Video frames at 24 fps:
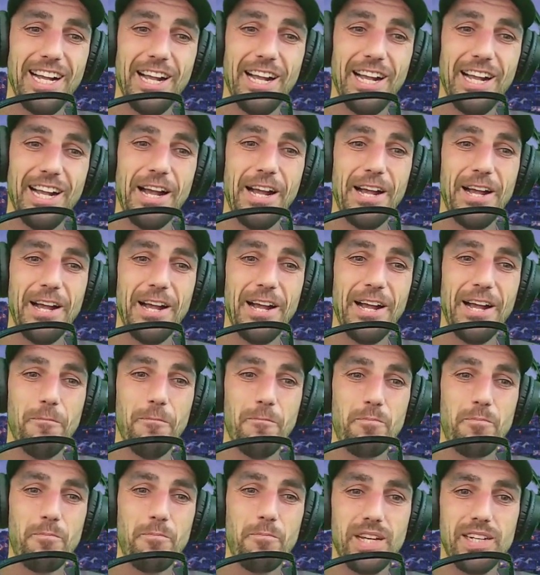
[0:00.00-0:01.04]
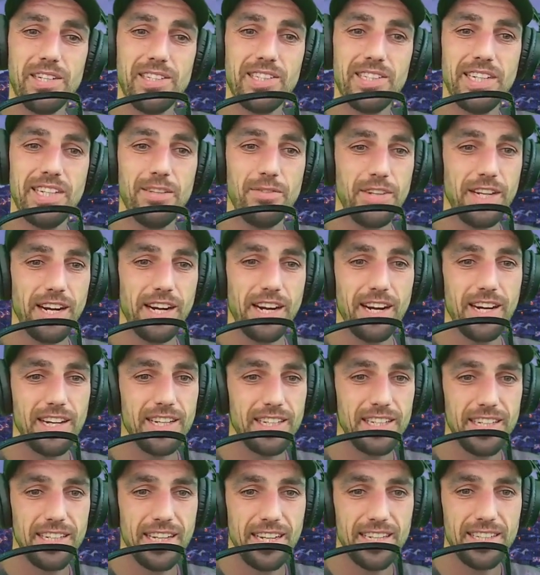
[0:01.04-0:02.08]
Um, Stephen Garland,
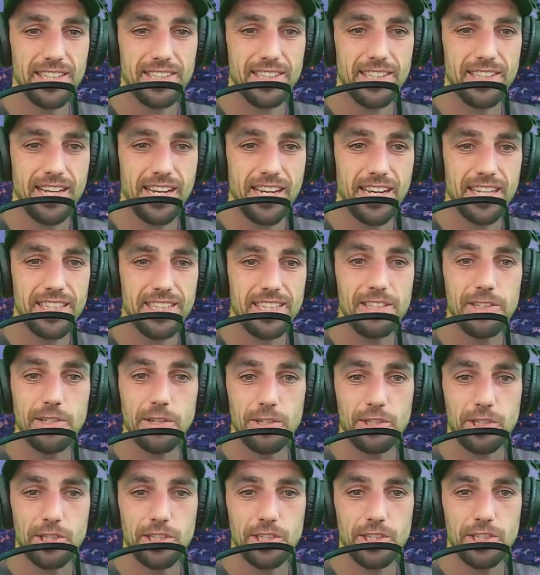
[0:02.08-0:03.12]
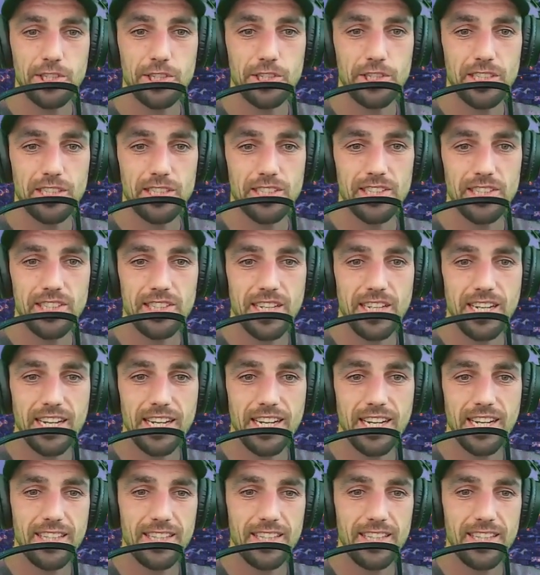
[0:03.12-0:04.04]
as uh, the Dutch industry is uh,